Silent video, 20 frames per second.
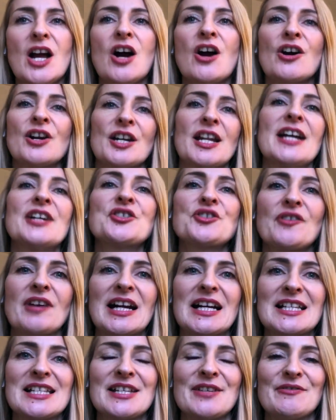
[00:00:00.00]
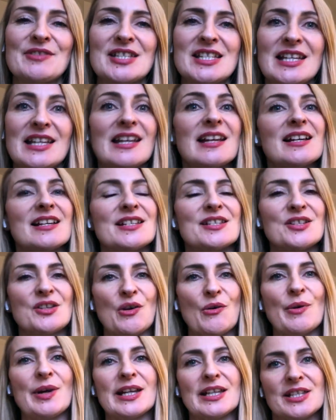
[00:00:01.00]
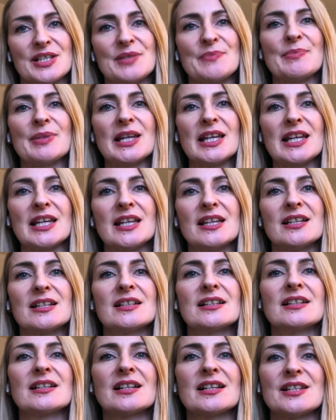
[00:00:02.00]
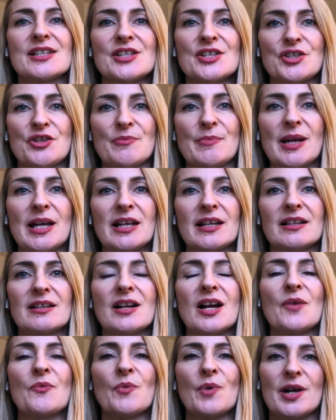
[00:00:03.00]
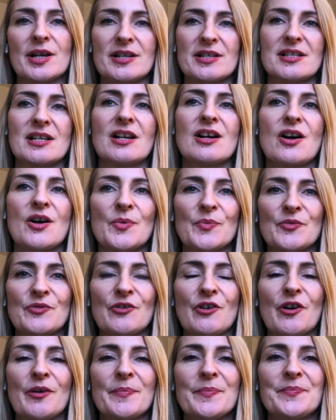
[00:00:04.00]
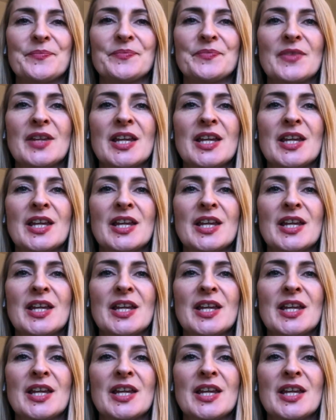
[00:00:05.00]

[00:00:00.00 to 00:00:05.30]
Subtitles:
leisure activity is going to be consuming. Where does it come from?